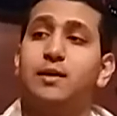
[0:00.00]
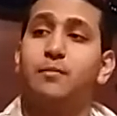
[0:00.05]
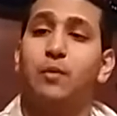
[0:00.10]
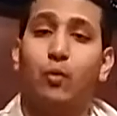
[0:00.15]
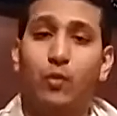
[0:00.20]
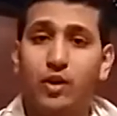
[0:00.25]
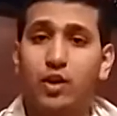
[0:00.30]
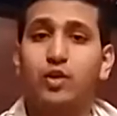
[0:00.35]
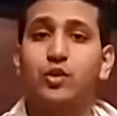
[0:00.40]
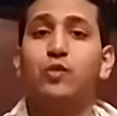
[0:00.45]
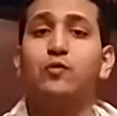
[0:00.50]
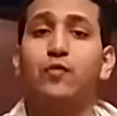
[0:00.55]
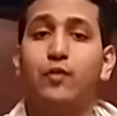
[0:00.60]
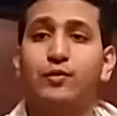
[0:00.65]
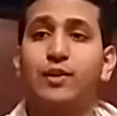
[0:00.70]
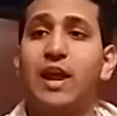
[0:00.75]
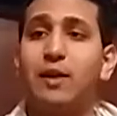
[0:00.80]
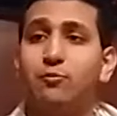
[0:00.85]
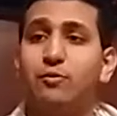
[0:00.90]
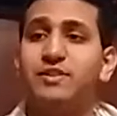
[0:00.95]
But what you're gonna do
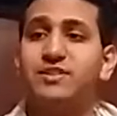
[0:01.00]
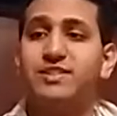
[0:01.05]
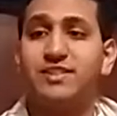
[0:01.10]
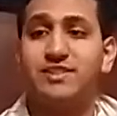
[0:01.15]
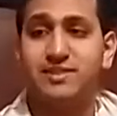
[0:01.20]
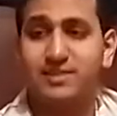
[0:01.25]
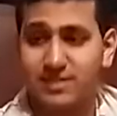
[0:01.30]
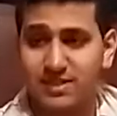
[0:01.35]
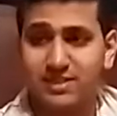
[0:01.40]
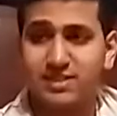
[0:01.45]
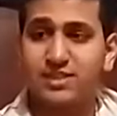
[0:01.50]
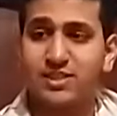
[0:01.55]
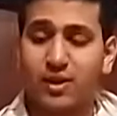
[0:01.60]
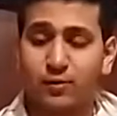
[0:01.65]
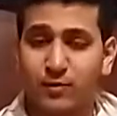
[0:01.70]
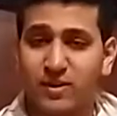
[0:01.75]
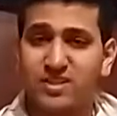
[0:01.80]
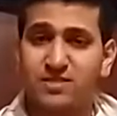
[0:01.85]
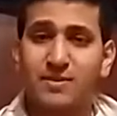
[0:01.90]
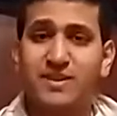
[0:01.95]
for night one is this is a
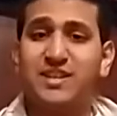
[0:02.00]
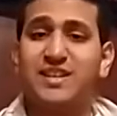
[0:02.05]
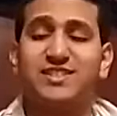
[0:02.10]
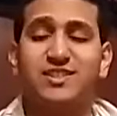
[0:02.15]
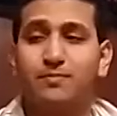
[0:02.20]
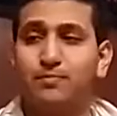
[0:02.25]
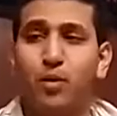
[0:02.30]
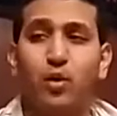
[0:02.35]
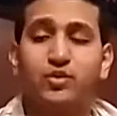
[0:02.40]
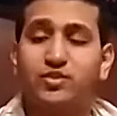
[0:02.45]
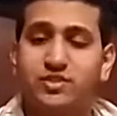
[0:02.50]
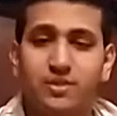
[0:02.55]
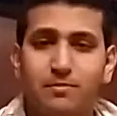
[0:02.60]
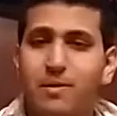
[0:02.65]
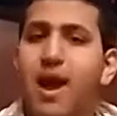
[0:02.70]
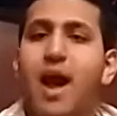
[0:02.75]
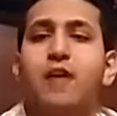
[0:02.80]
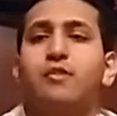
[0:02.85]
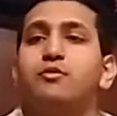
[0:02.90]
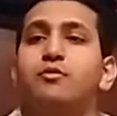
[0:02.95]
WrestleMania that's supposed to
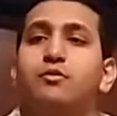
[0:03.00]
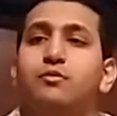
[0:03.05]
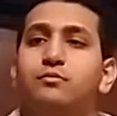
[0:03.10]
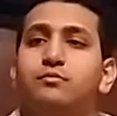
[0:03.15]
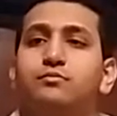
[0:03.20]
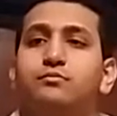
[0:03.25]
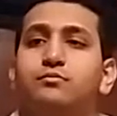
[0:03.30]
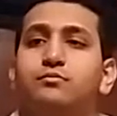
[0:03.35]
matter.